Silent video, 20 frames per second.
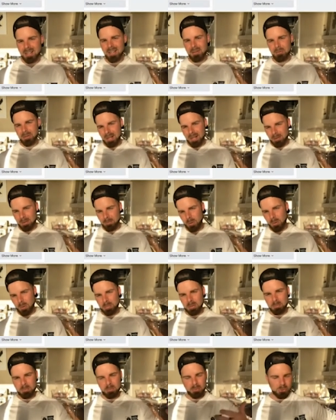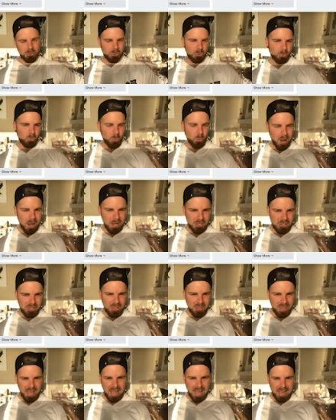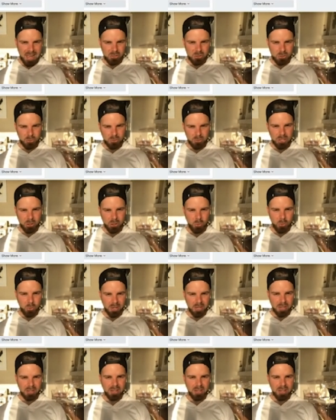We got more people to watch that actual recording.